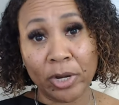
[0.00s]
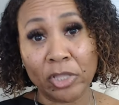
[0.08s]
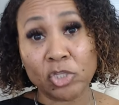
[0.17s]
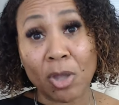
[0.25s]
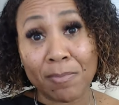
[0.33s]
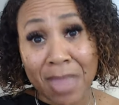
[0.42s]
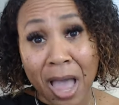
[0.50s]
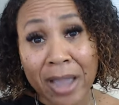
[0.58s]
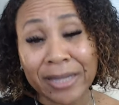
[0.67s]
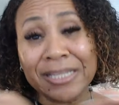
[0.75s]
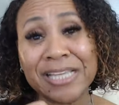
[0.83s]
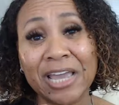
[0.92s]
And so I'm not
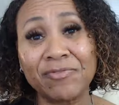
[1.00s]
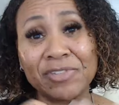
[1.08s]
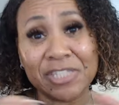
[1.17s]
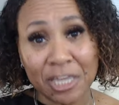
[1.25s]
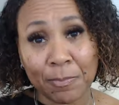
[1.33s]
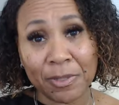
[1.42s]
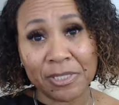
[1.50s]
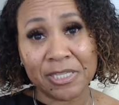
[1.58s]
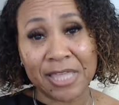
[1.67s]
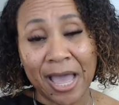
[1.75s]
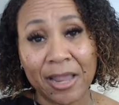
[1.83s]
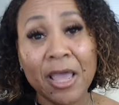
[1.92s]
going to dive deep into
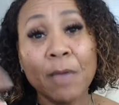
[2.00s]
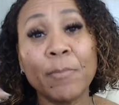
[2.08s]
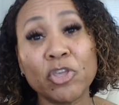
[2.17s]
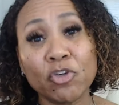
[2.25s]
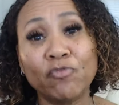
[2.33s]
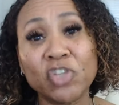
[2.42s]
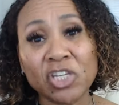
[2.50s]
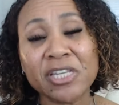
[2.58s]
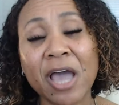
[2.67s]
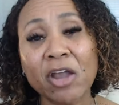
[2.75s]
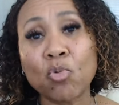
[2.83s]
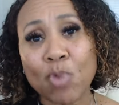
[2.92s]
that, but you've just
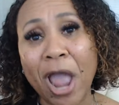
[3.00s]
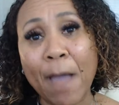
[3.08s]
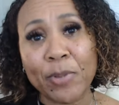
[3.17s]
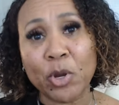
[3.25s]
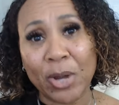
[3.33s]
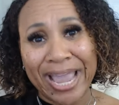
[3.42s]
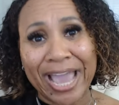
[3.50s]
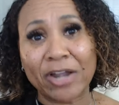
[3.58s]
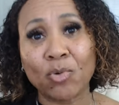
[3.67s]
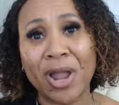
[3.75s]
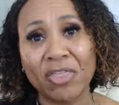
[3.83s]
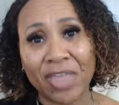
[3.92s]
got to wrap your head
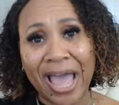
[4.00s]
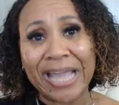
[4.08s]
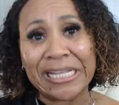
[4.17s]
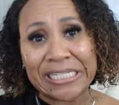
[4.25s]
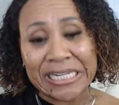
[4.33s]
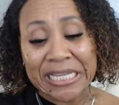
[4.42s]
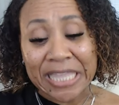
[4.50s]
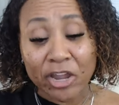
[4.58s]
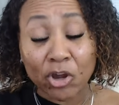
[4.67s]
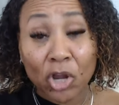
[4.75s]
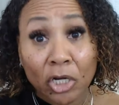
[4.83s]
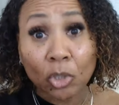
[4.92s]
around the idea that
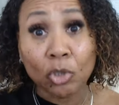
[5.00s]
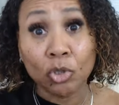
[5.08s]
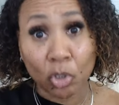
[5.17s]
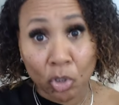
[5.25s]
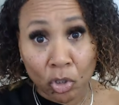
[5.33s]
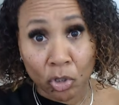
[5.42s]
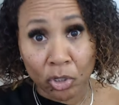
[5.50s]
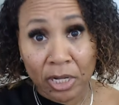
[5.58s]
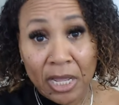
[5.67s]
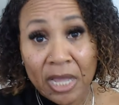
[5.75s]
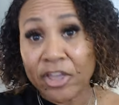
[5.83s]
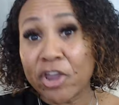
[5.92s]
you're going to learn,
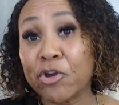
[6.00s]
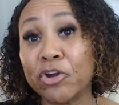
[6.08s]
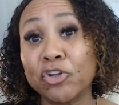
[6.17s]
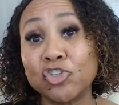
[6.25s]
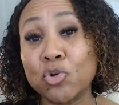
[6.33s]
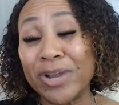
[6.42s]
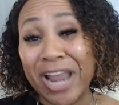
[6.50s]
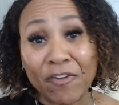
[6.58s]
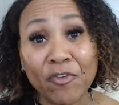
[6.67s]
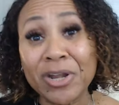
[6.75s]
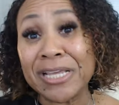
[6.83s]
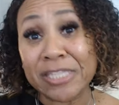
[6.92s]
that you're going to do
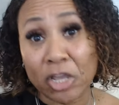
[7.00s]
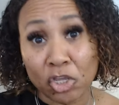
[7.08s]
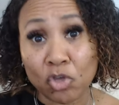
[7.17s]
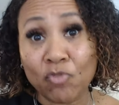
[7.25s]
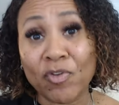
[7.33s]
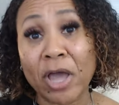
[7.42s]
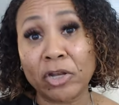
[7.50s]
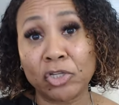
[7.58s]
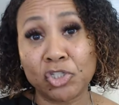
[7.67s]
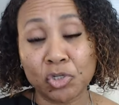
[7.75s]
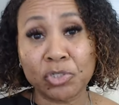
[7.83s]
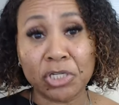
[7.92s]
whatever it is that you've got to
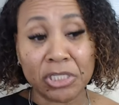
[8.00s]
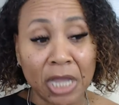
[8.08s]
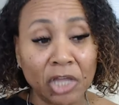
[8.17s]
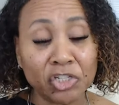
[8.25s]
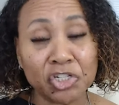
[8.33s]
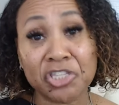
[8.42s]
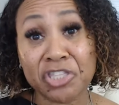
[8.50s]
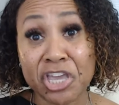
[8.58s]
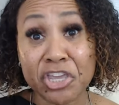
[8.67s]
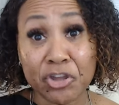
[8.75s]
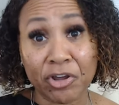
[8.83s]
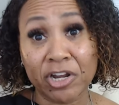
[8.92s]
do to not just
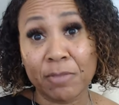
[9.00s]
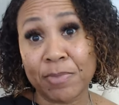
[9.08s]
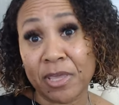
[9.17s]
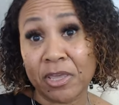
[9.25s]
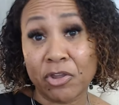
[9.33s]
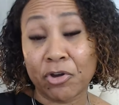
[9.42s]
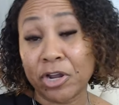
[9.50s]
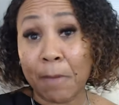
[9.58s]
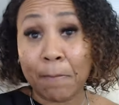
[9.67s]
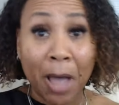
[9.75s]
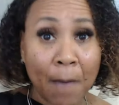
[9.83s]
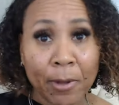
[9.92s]
think you're going to be, you're going to
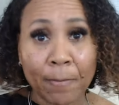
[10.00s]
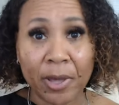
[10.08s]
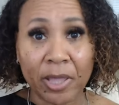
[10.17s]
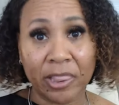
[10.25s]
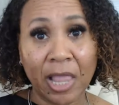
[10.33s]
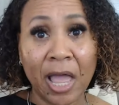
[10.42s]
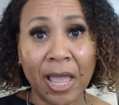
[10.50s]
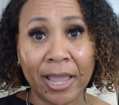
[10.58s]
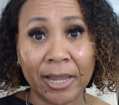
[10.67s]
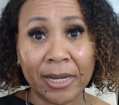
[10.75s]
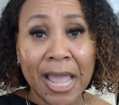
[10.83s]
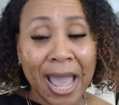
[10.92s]
pop up
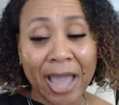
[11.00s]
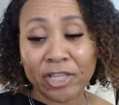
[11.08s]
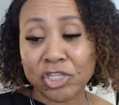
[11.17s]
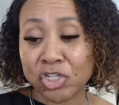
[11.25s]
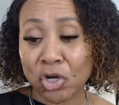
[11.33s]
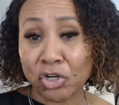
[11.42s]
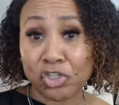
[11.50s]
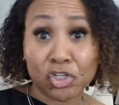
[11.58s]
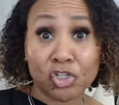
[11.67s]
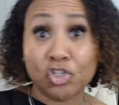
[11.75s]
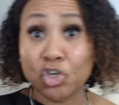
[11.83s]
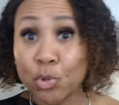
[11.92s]
online and start
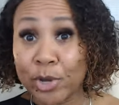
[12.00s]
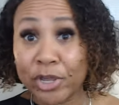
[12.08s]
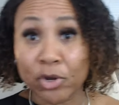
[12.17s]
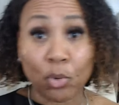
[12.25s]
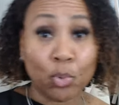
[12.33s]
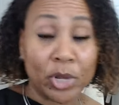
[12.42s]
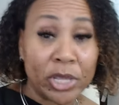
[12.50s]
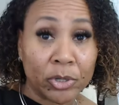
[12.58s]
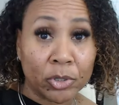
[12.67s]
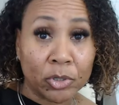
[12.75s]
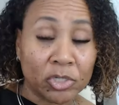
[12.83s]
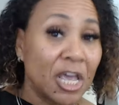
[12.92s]
just doing
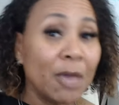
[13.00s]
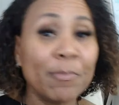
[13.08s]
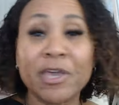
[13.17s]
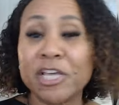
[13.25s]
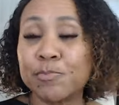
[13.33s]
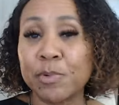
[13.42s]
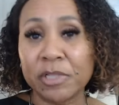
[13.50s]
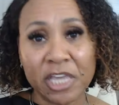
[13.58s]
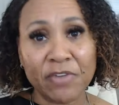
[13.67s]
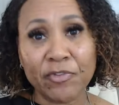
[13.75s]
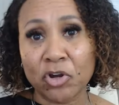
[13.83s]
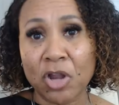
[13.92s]
reels, because
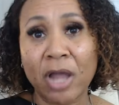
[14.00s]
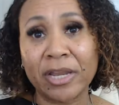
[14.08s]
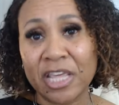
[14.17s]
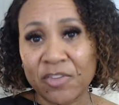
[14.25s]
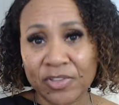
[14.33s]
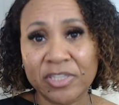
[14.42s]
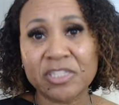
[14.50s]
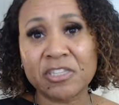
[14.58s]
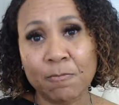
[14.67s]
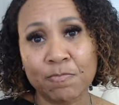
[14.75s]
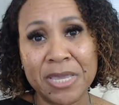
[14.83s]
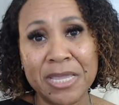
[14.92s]
believe it or not, even
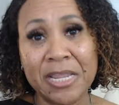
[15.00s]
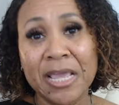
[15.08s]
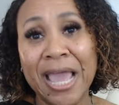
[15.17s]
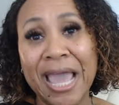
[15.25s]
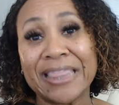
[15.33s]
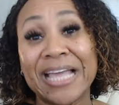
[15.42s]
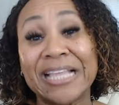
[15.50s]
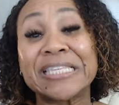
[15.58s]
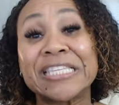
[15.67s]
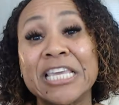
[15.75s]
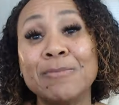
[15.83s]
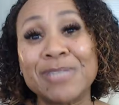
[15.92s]
something that
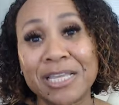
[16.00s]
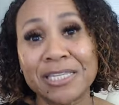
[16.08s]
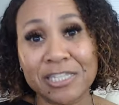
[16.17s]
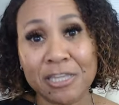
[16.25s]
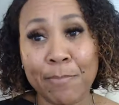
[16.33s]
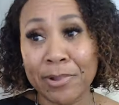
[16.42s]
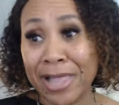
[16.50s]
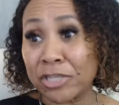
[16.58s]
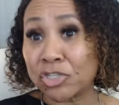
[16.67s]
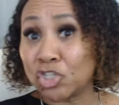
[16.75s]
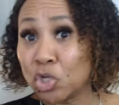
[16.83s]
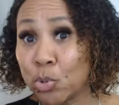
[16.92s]
seems as simple as
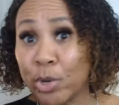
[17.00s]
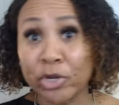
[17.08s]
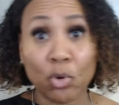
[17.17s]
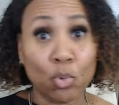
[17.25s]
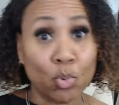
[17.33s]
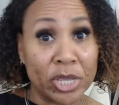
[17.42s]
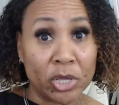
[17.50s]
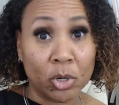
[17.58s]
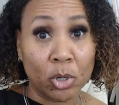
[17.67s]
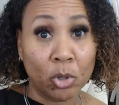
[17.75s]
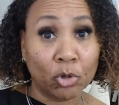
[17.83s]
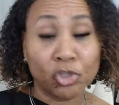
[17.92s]
doing a
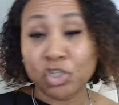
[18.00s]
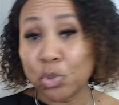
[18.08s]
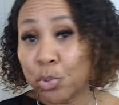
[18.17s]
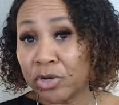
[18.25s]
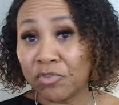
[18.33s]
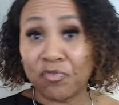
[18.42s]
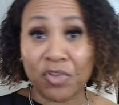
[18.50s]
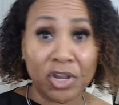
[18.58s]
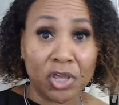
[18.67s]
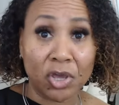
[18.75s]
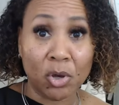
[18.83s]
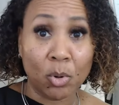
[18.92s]
reel or doing a
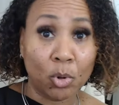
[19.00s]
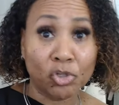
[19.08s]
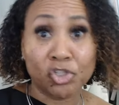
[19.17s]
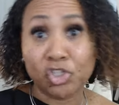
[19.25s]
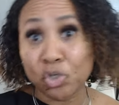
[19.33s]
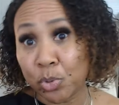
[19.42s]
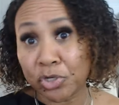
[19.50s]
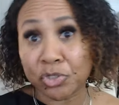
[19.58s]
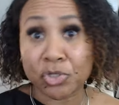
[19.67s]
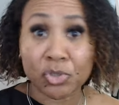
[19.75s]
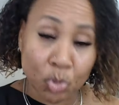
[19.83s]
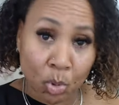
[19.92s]
video or doing a
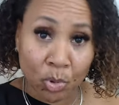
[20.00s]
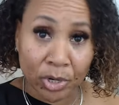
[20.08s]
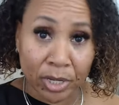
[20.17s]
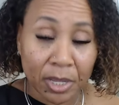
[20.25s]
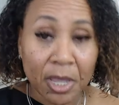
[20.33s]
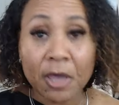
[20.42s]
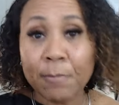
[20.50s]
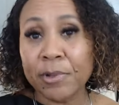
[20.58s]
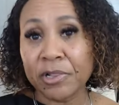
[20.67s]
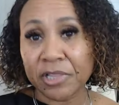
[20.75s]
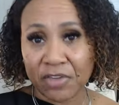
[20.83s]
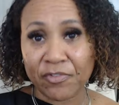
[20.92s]
story,
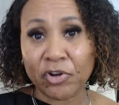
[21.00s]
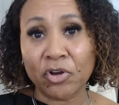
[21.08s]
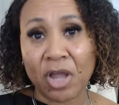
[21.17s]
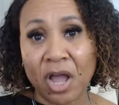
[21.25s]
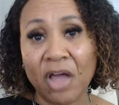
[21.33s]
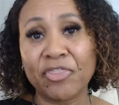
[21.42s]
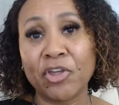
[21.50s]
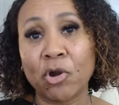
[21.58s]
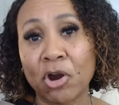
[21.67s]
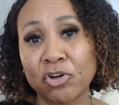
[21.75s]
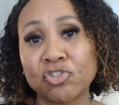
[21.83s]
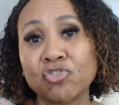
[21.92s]
believe it or not, there
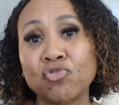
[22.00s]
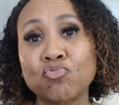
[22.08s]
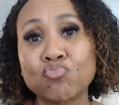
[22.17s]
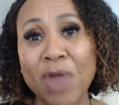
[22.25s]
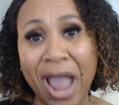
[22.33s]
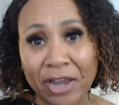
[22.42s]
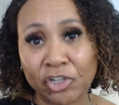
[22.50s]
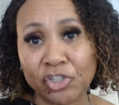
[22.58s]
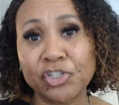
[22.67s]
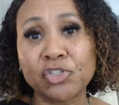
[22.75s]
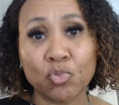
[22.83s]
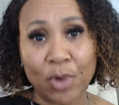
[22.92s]
are
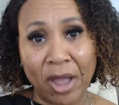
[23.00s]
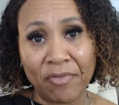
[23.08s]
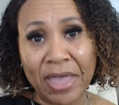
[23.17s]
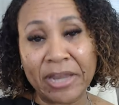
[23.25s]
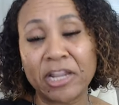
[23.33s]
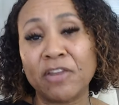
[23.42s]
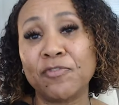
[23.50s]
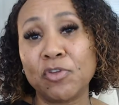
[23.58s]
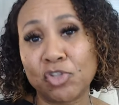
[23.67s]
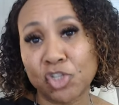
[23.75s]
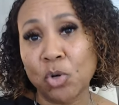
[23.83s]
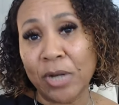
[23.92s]
strategies around that. And if you
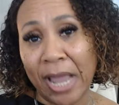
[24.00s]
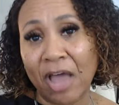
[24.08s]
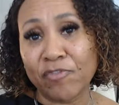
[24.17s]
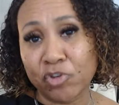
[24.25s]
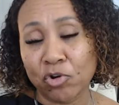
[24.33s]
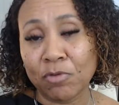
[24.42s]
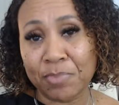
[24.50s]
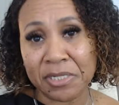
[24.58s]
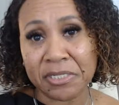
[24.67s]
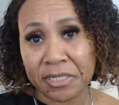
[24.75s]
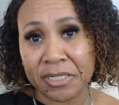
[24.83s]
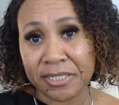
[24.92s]
don't have your
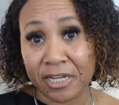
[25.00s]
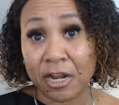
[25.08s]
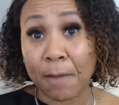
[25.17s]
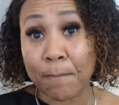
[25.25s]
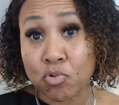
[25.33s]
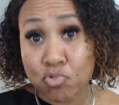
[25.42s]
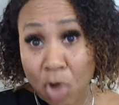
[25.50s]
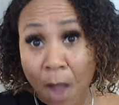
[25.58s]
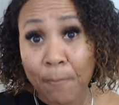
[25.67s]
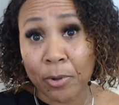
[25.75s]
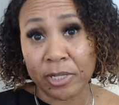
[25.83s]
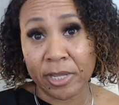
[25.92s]
business set up
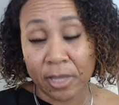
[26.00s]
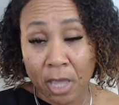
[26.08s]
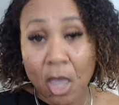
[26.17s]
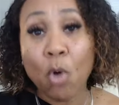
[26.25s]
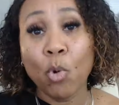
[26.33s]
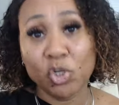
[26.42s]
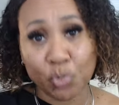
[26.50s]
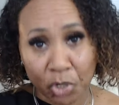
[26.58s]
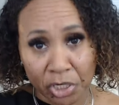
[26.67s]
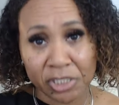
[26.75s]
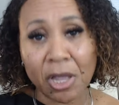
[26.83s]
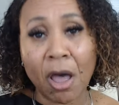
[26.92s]
properly, which we're
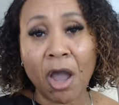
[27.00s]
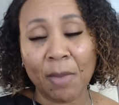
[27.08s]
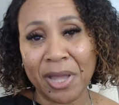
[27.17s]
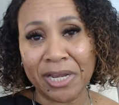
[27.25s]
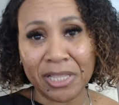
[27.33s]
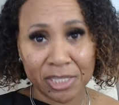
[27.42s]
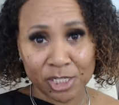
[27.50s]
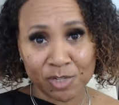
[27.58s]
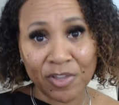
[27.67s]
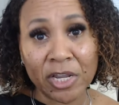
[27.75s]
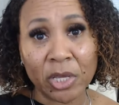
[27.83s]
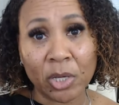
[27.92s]
going to talk about in this
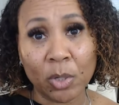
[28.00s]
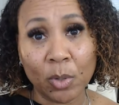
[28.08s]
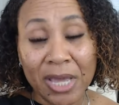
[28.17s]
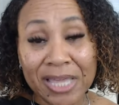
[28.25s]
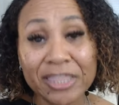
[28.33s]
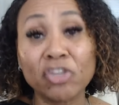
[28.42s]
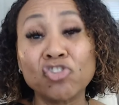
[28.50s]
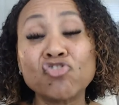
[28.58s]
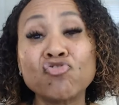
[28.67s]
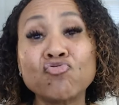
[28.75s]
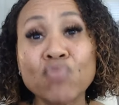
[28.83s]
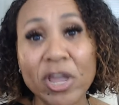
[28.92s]
video, then
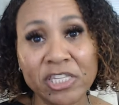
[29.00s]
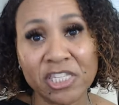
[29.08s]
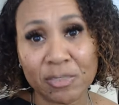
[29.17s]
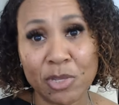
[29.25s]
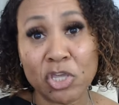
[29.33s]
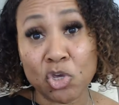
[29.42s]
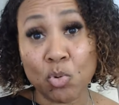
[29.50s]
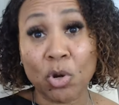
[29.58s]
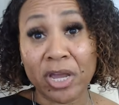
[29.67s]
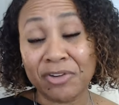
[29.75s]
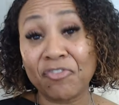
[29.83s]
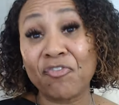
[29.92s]
trust me, you are
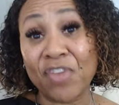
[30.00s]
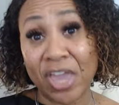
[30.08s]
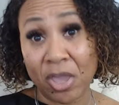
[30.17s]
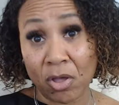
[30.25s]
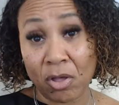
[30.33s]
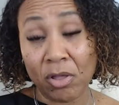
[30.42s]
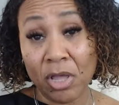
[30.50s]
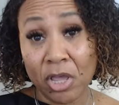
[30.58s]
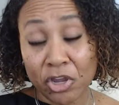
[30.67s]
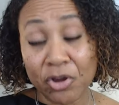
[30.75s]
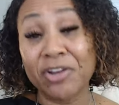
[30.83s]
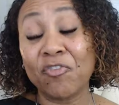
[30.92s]
going to fail.
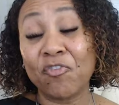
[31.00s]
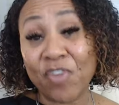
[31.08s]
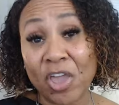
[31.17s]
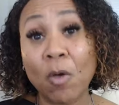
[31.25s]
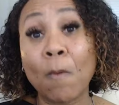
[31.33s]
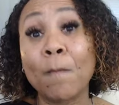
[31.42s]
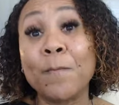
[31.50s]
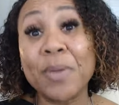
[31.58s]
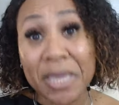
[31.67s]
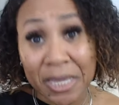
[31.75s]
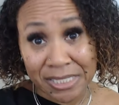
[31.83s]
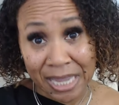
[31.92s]
You're going to fail
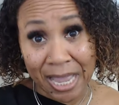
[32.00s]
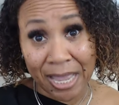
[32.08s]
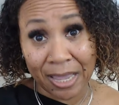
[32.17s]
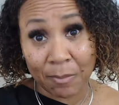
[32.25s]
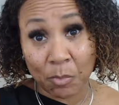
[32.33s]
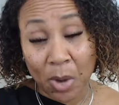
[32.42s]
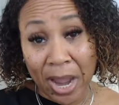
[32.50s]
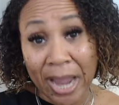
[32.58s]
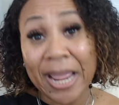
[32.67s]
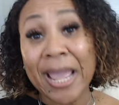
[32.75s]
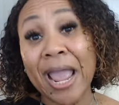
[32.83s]
big time, right?